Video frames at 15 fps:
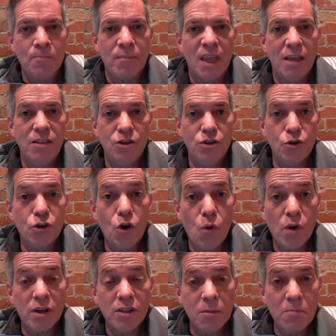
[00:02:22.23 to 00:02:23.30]
and then you're
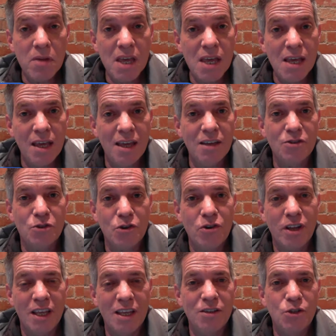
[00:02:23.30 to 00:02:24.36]
going to be entered
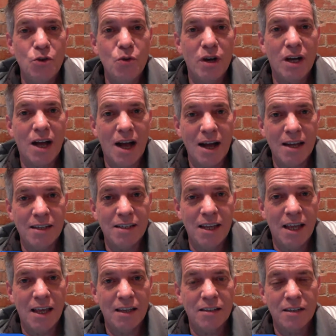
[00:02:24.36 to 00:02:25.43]
into a
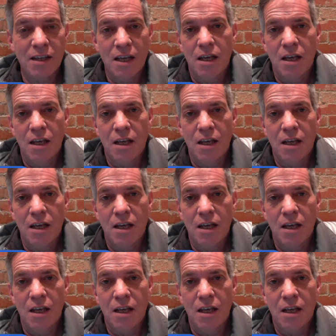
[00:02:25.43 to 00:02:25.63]
contest.